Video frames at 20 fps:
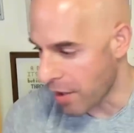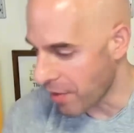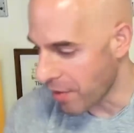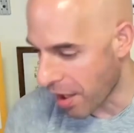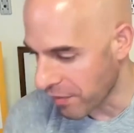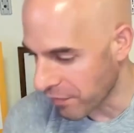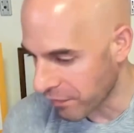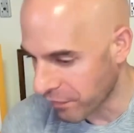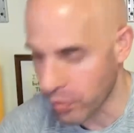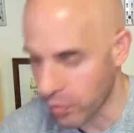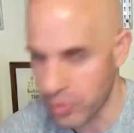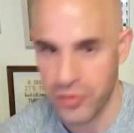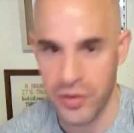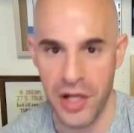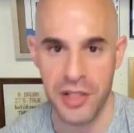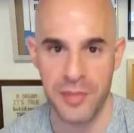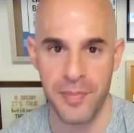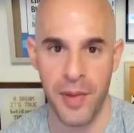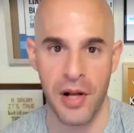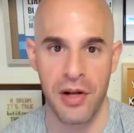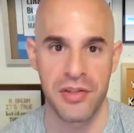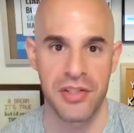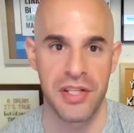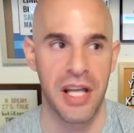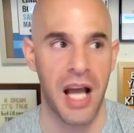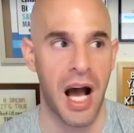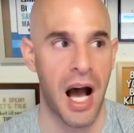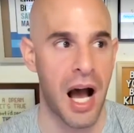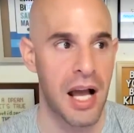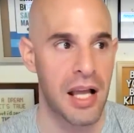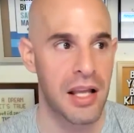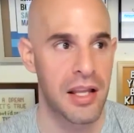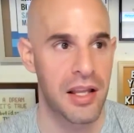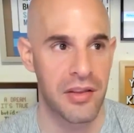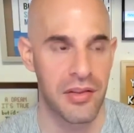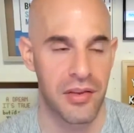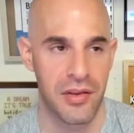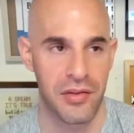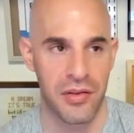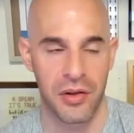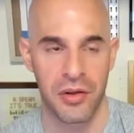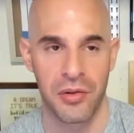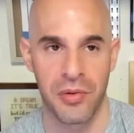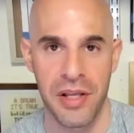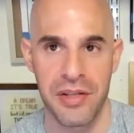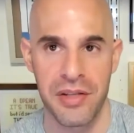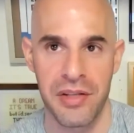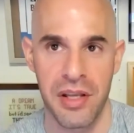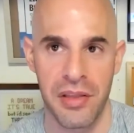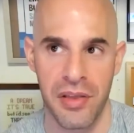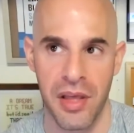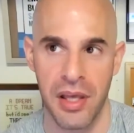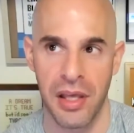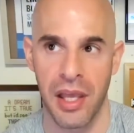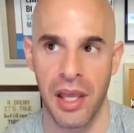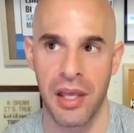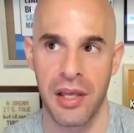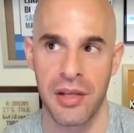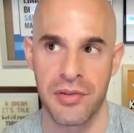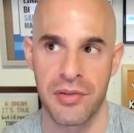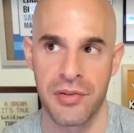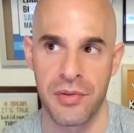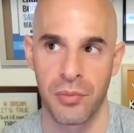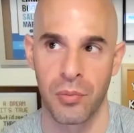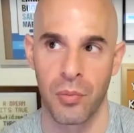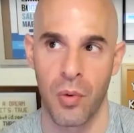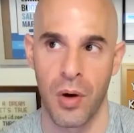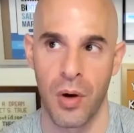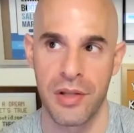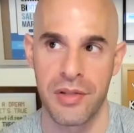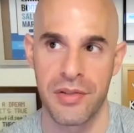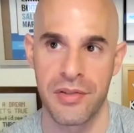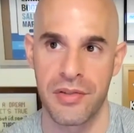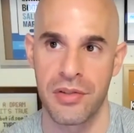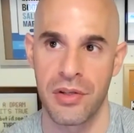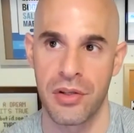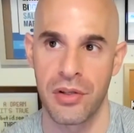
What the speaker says: I full transparency. The crazy thing is, once